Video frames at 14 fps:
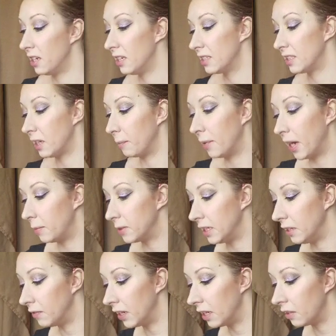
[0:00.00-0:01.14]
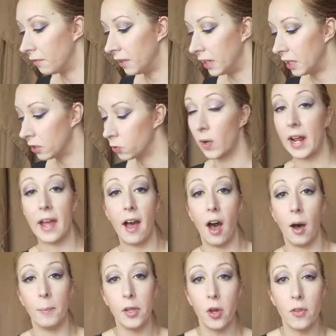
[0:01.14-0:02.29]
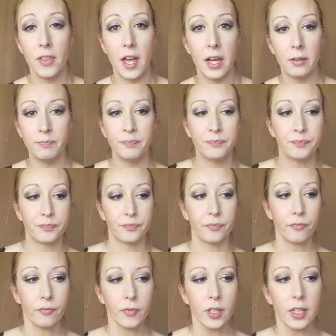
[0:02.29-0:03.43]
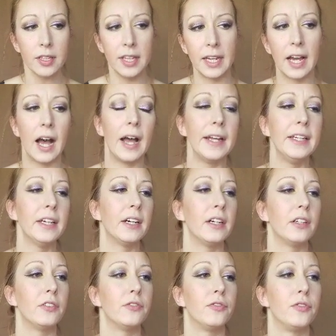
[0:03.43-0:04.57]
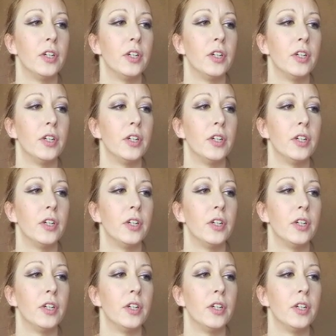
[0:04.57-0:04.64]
Sometimes even in the videos when I upload them, they kind of,